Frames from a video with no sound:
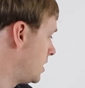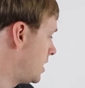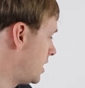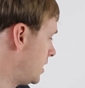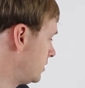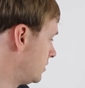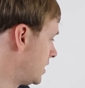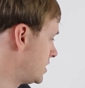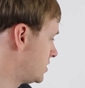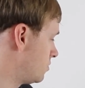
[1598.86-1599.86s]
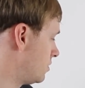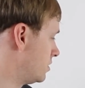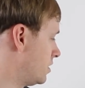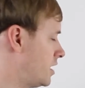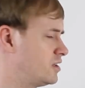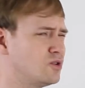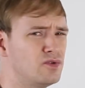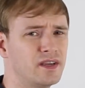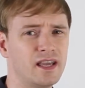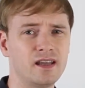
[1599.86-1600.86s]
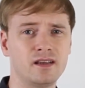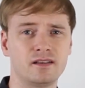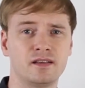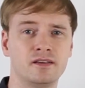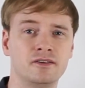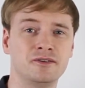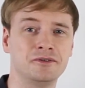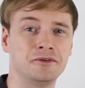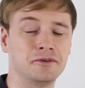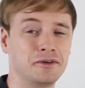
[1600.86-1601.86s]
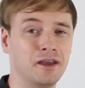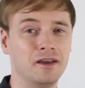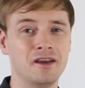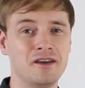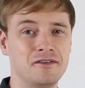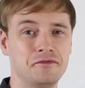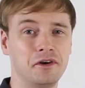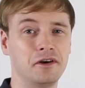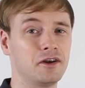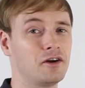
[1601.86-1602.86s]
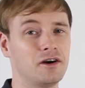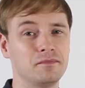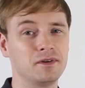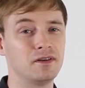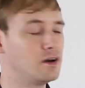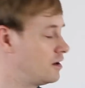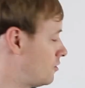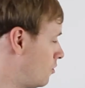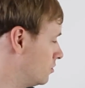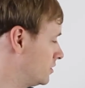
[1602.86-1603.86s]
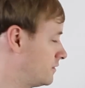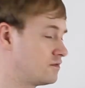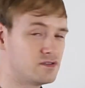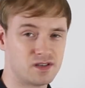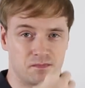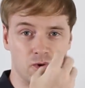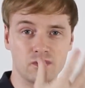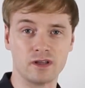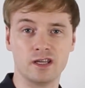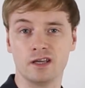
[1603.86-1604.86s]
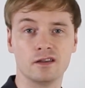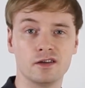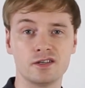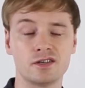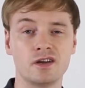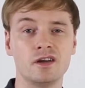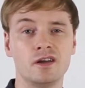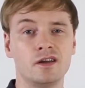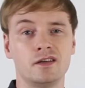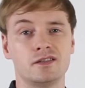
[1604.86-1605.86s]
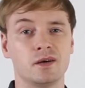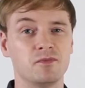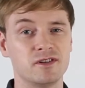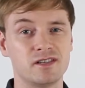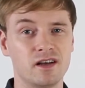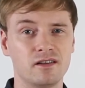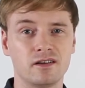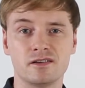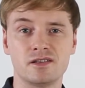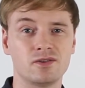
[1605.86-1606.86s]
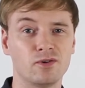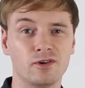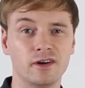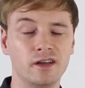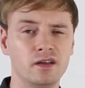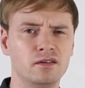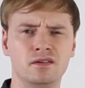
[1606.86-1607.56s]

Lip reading: And the last one, I don't get it. Okay, very common, only for spoken English. Someone's telling a story.